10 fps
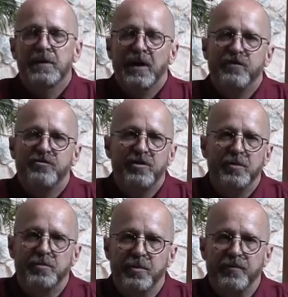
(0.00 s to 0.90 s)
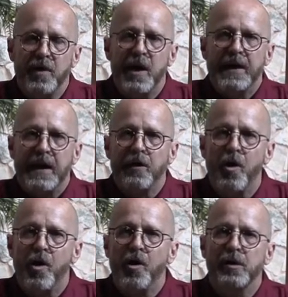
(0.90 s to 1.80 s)
as children of God, our
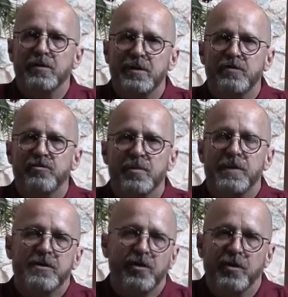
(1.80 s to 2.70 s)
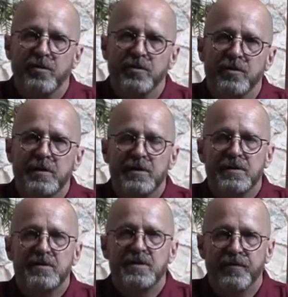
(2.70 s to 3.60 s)
heart needs to be turned
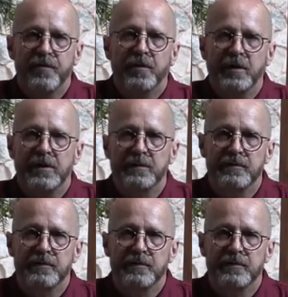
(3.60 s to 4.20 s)
differently.